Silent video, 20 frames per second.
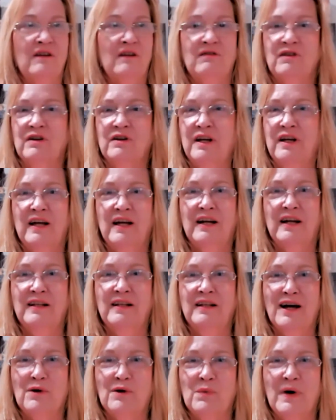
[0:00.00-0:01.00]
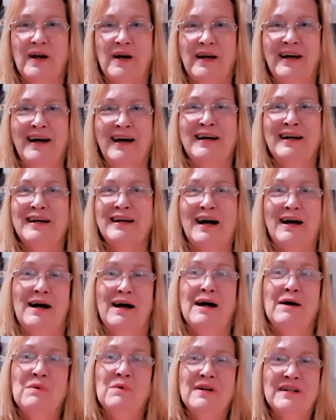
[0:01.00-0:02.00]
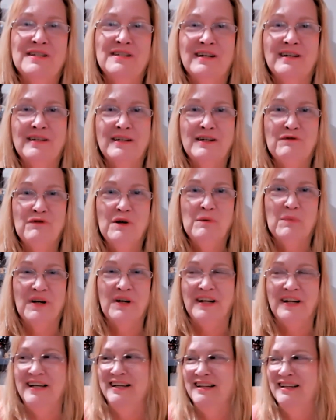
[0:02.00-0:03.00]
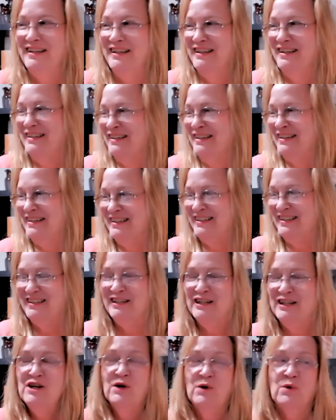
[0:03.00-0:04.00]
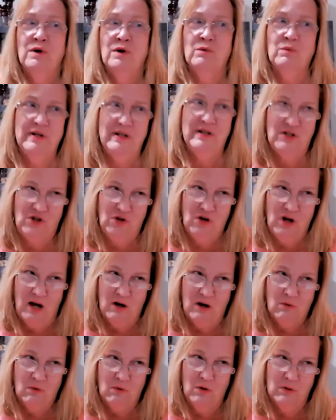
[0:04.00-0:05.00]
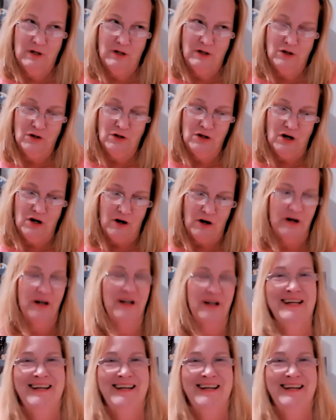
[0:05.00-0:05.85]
of looking at it that way. I want to tell everybody what weeds you got grown in your yard.